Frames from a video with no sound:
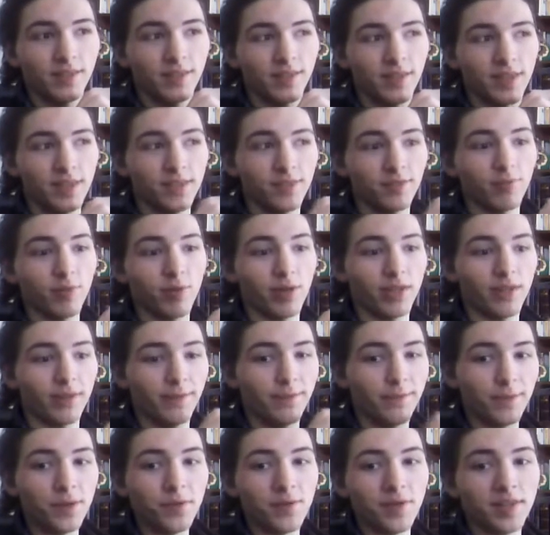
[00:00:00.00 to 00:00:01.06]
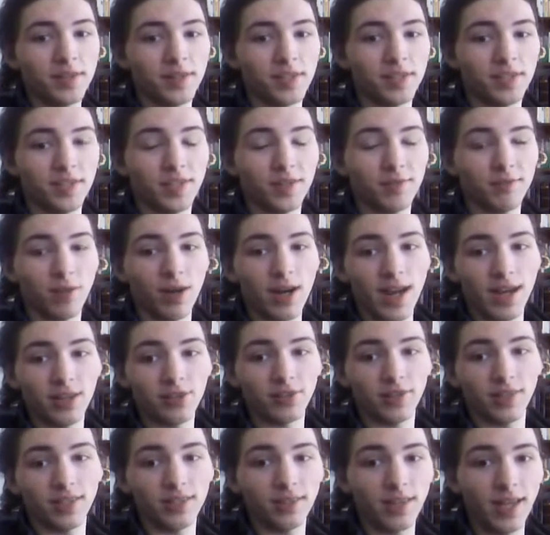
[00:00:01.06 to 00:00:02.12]
this is one of the few instances where I
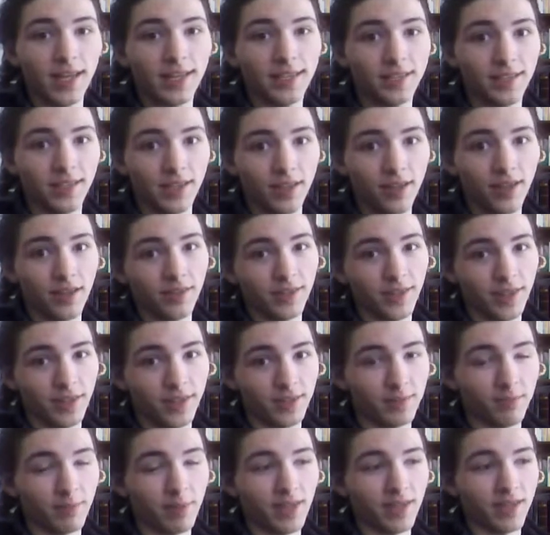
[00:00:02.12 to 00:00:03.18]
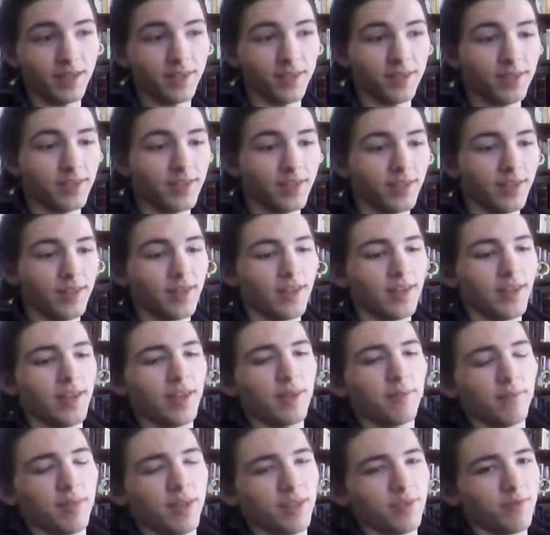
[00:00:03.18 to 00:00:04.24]
actually liked the Gungans, because
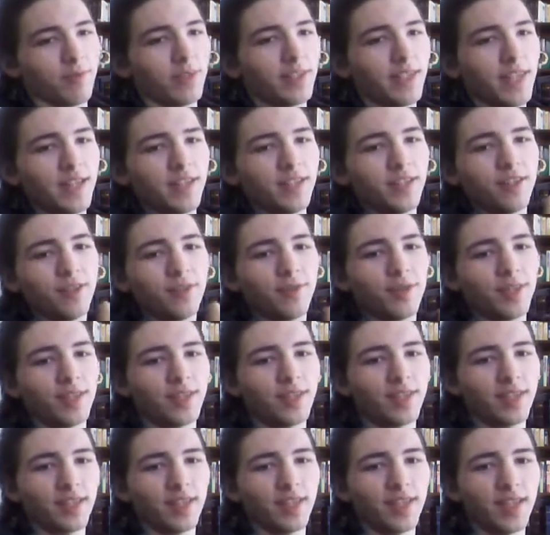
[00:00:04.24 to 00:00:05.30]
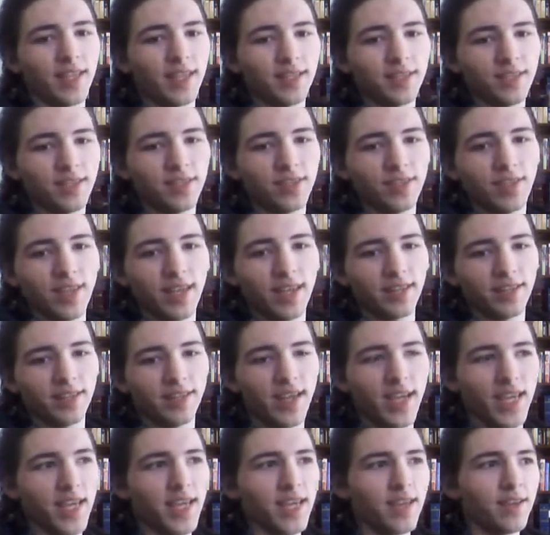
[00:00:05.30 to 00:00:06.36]
what they do is that
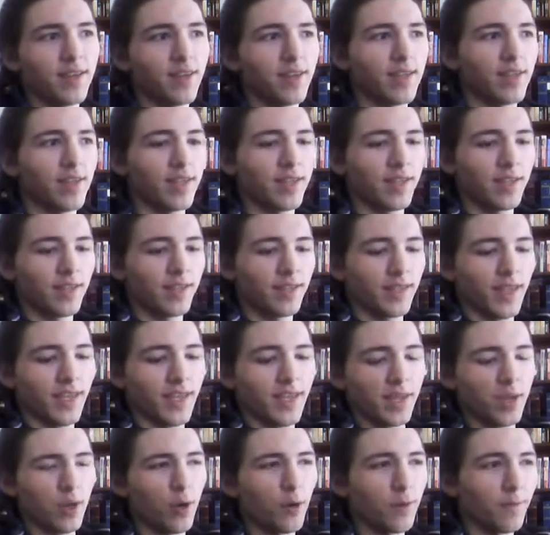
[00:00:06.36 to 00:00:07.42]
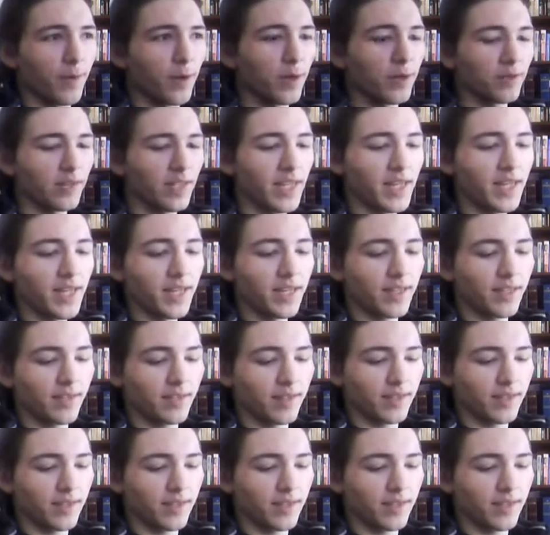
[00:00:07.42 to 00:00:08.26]
they covertly